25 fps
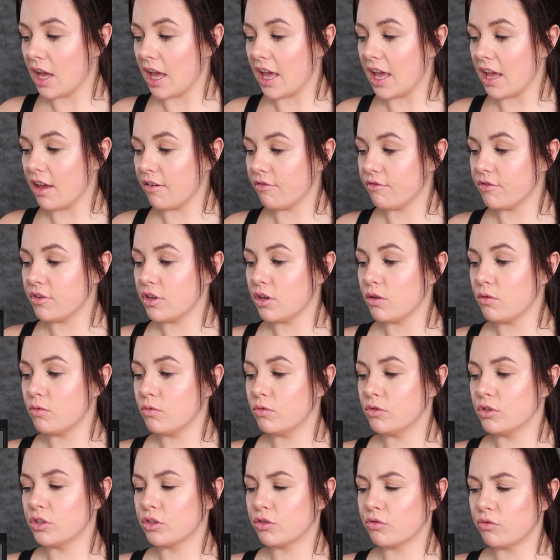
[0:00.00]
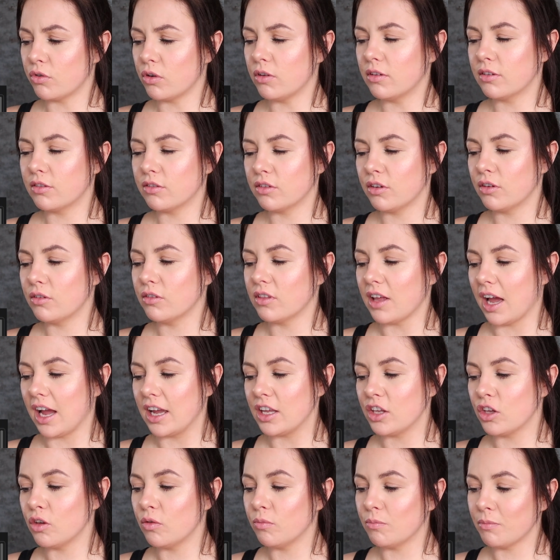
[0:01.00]
If you scroll through
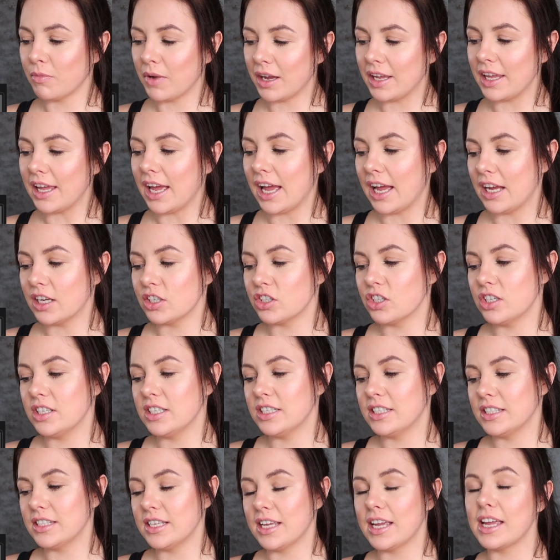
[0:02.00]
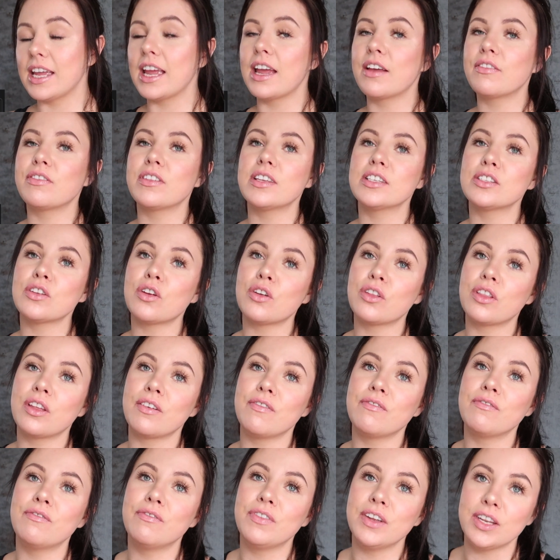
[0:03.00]
that, you might actually see if there's
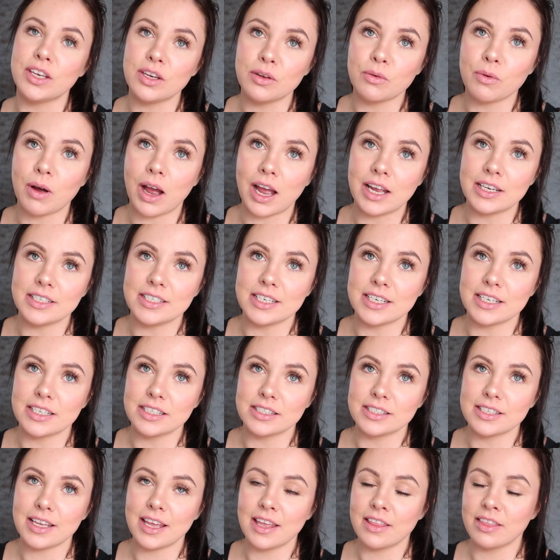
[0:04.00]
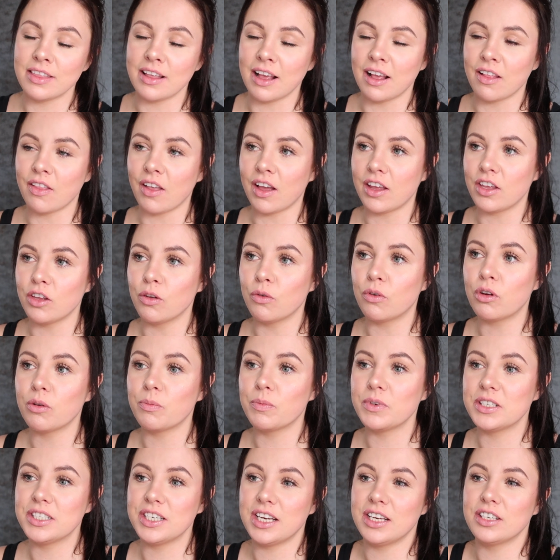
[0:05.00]
other video ideas in there that you
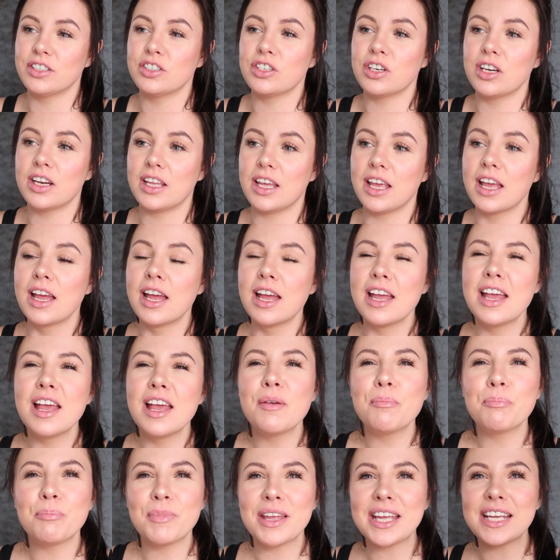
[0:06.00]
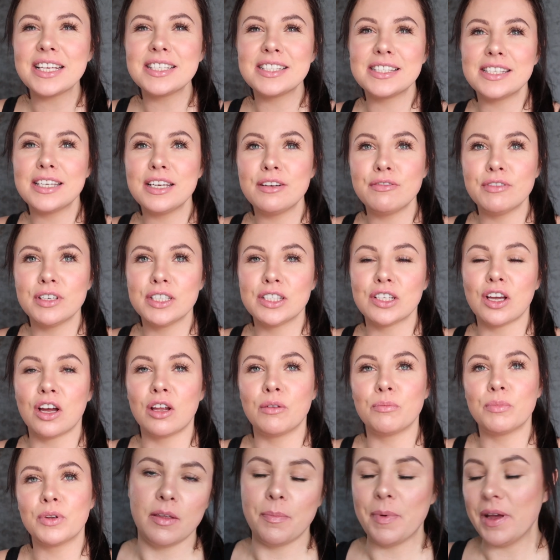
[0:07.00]
could potentially make a series
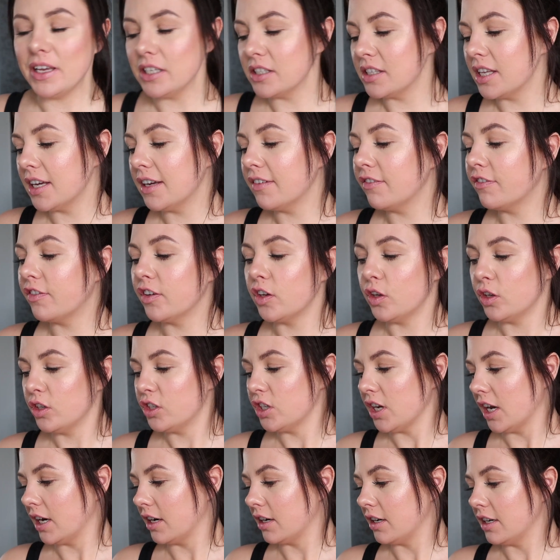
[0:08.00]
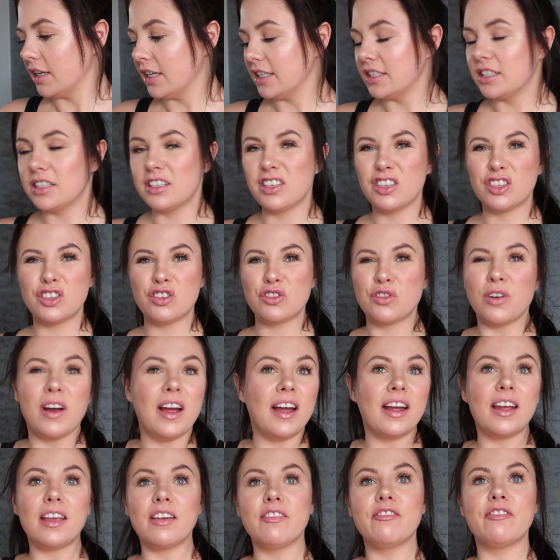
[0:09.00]
on. The best thing for your channel is to
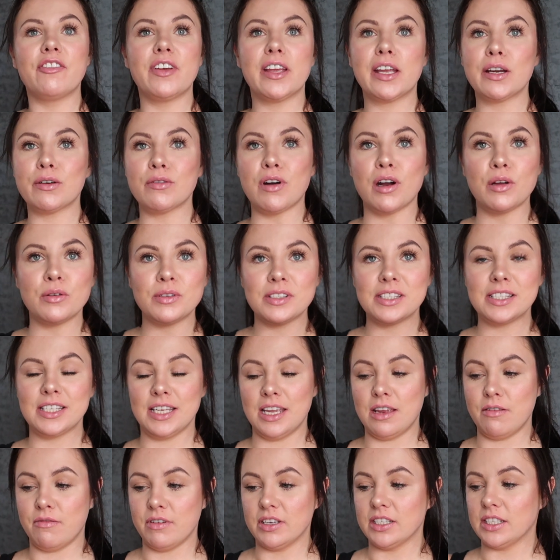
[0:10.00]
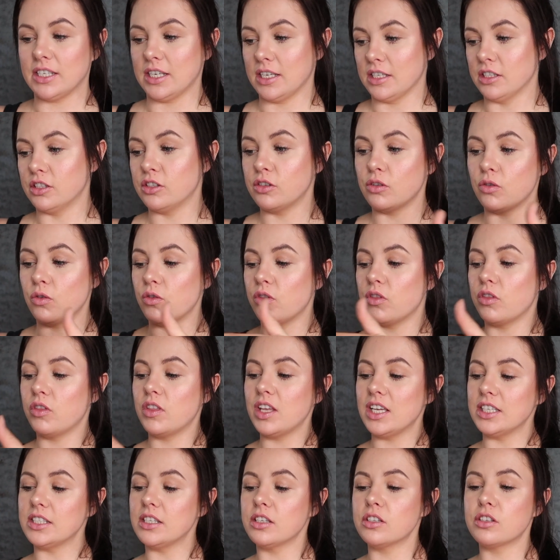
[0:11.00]
try and figure out series. So
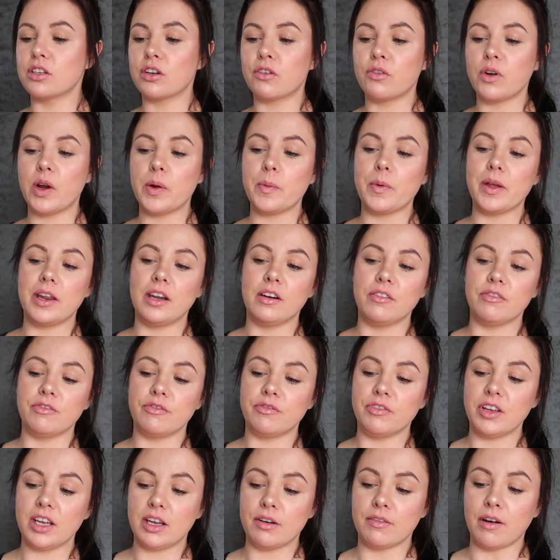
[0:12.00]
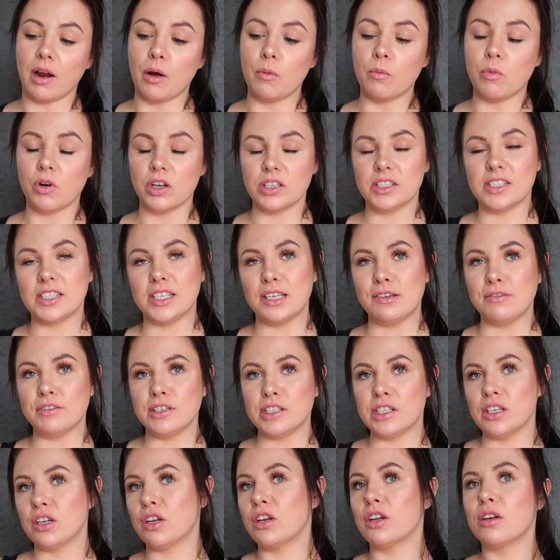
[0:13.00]
this is a great way to figure out what
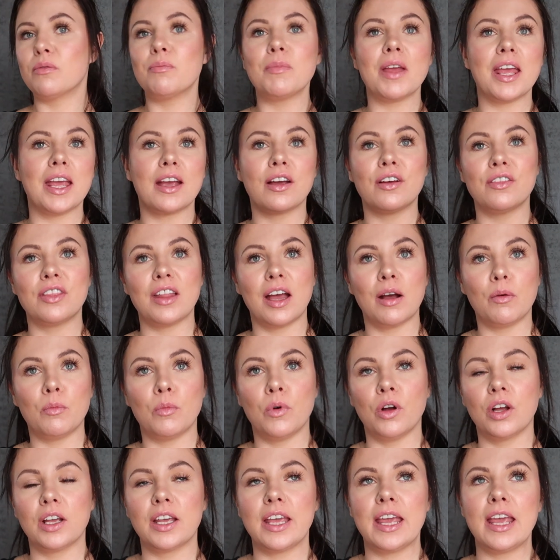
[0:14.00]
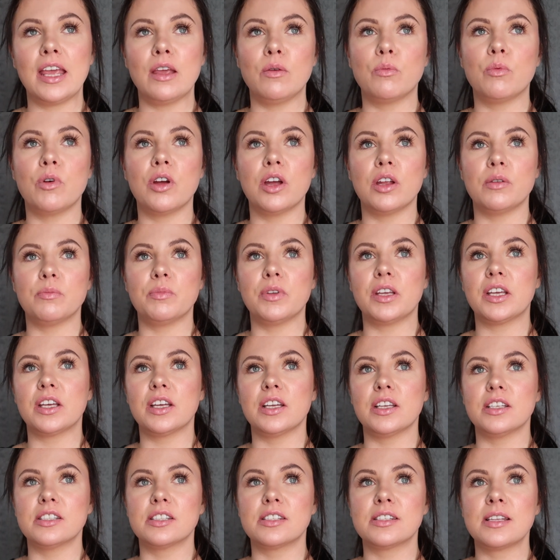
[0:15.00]
series you could make on that one keyword,
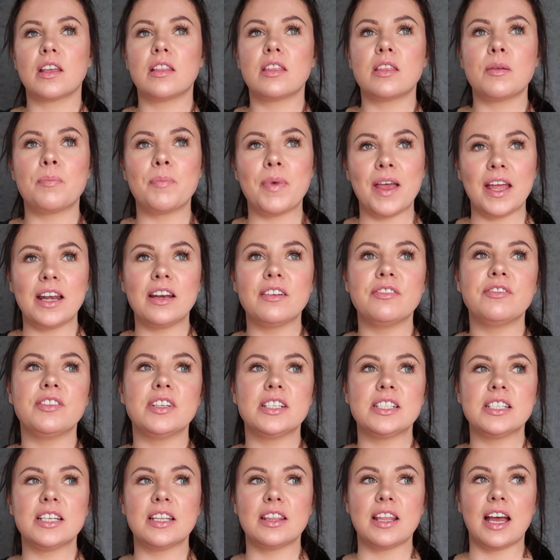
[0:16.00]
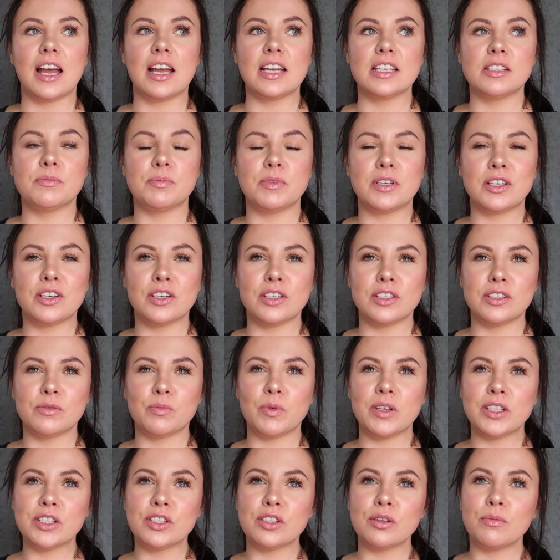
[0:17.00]
because the benefit to that is because
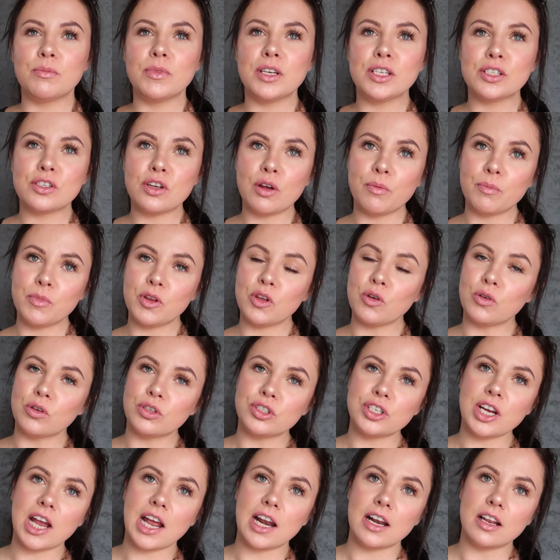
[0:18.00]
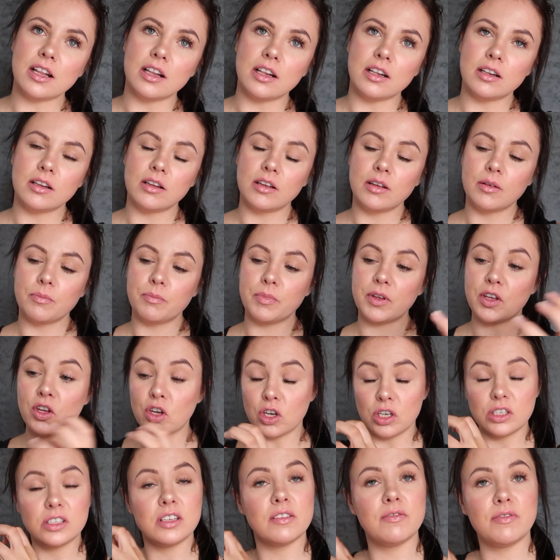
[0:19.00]
when somebody's coming to your channel
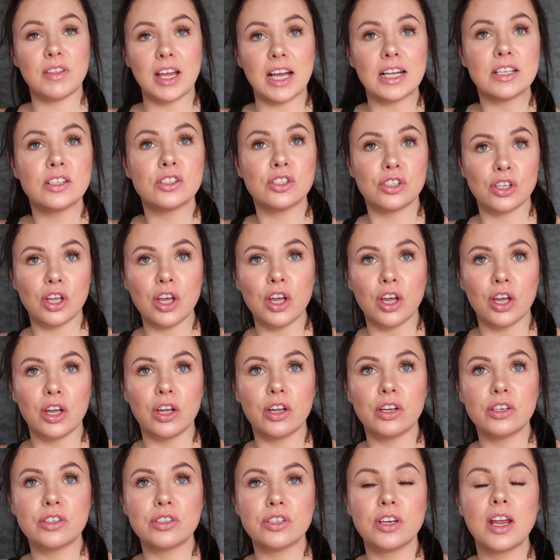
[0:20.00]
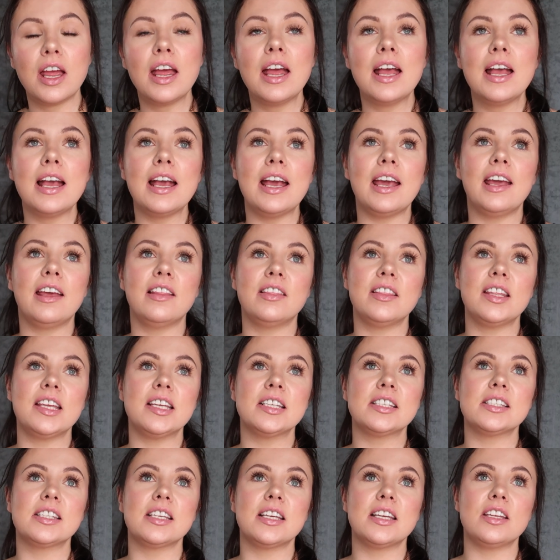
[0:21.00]
because of that search and
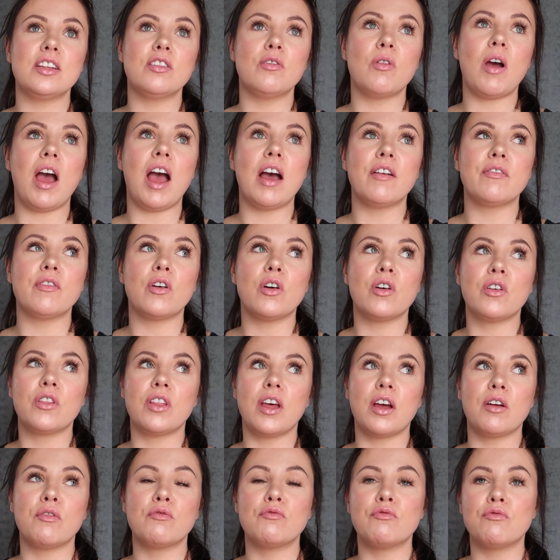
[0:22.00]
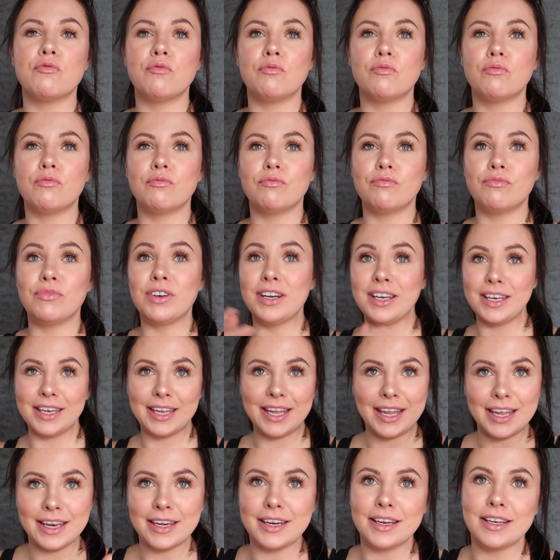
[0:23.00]
they see you have other
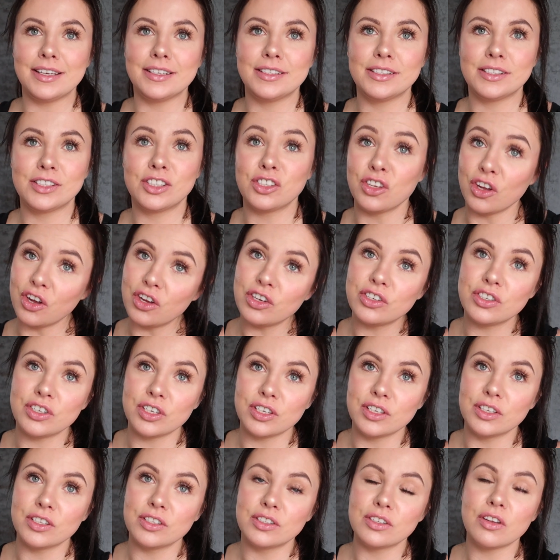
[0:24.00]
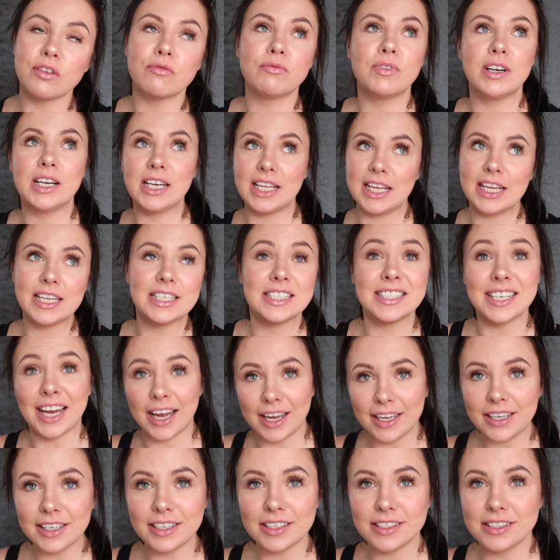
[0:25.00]
related searches, related
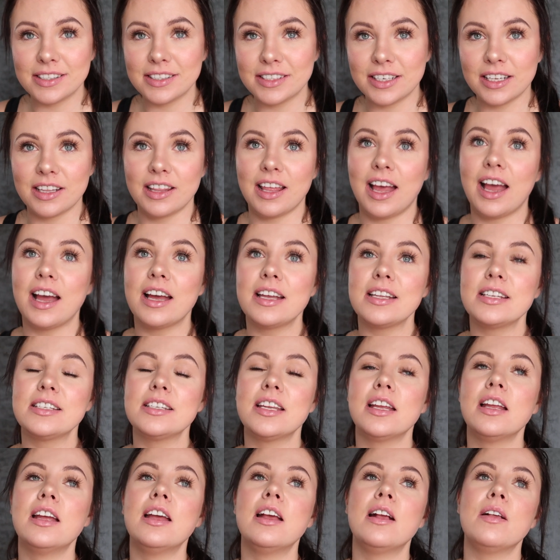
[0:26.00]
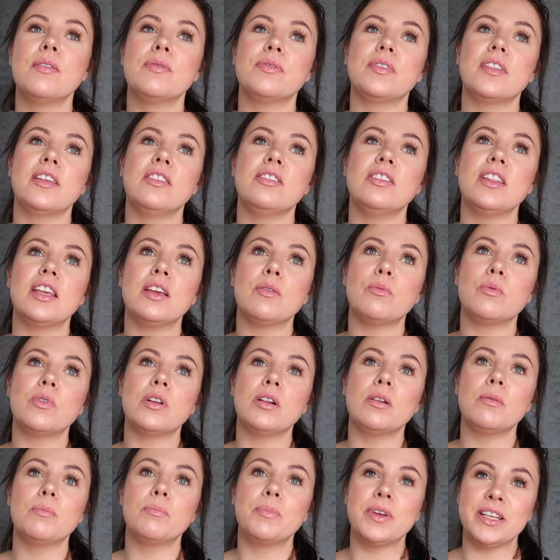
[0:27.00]
titles to that, then they
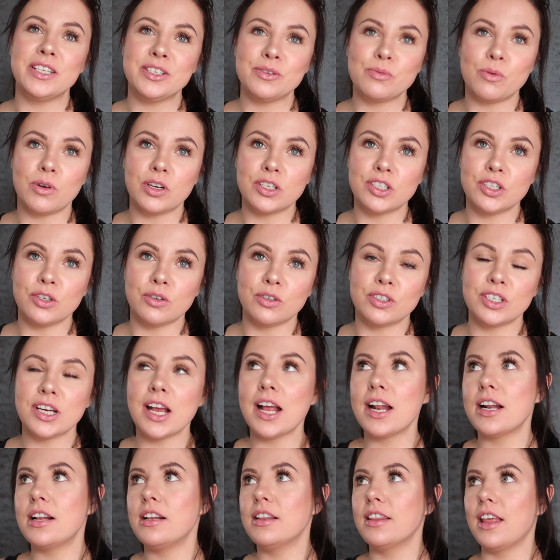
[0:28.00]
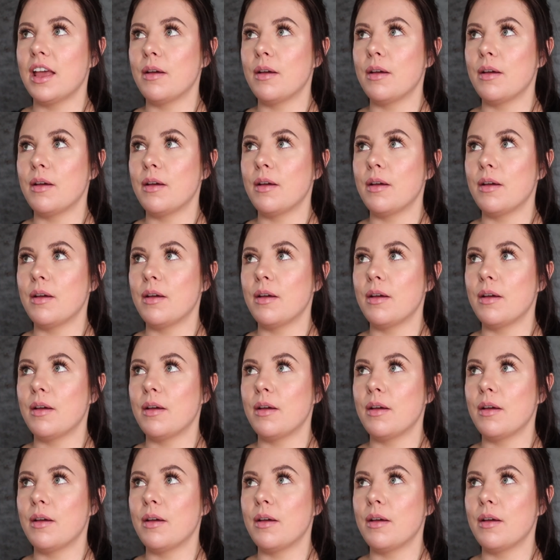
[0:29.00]
will binge watch your channel.